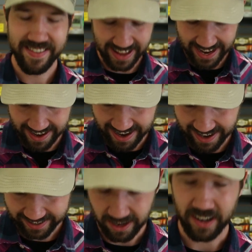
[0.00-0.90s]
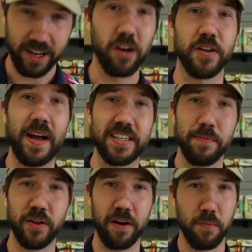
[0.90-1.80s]
that also has the
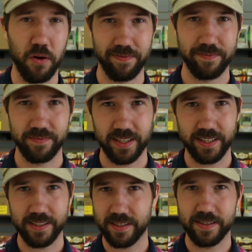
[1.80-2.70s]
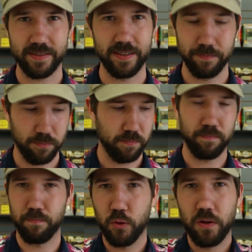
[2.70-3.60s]
ability to morph. He's a
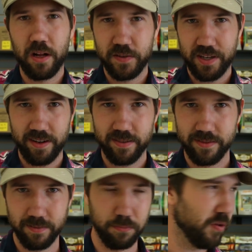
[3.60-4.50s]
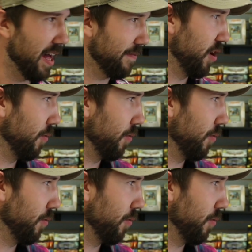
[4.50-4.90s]
bull all of a sudden. Bull out of